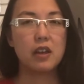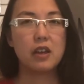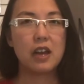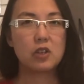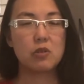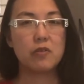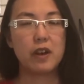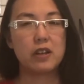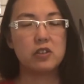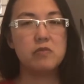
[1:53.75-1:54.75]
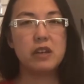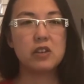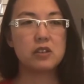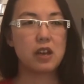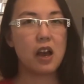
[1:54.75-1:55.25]
In actual fact, you
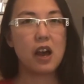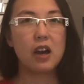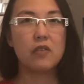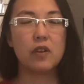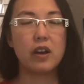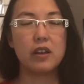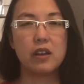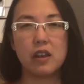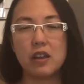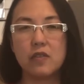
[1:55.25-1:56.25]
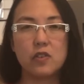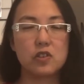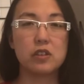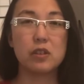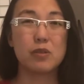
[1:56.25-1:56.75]
may just have
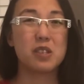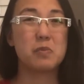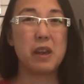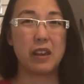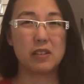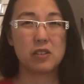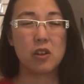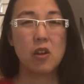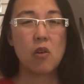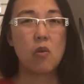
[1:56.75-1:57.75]
inefficiently used space,